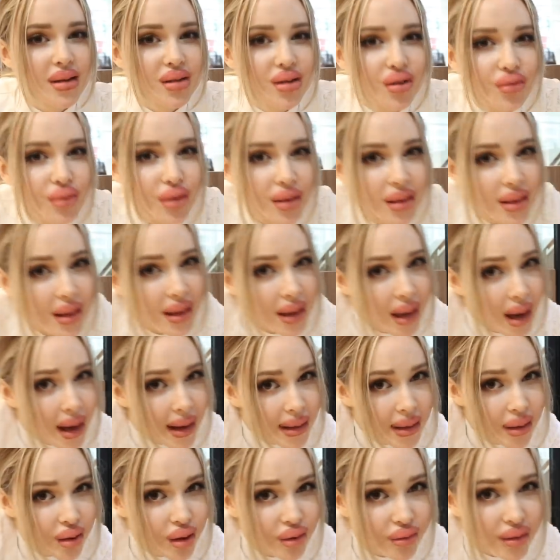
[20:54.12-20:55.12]
so we're like
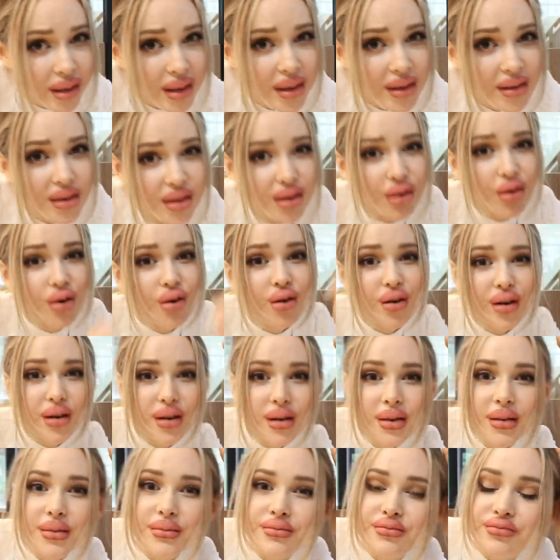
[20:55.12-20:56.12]
hiding over here in the
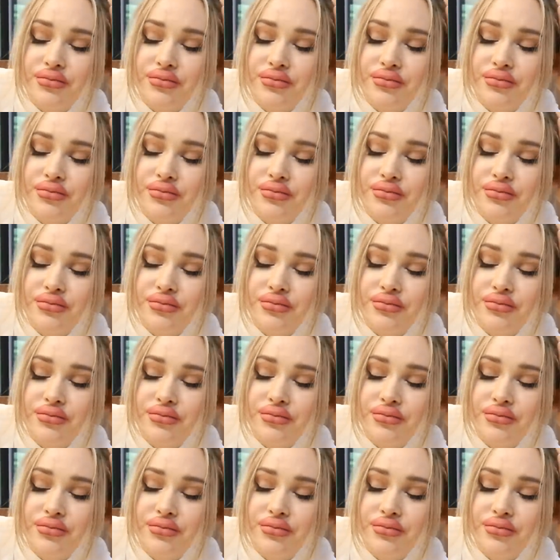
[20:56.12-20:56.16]
corner.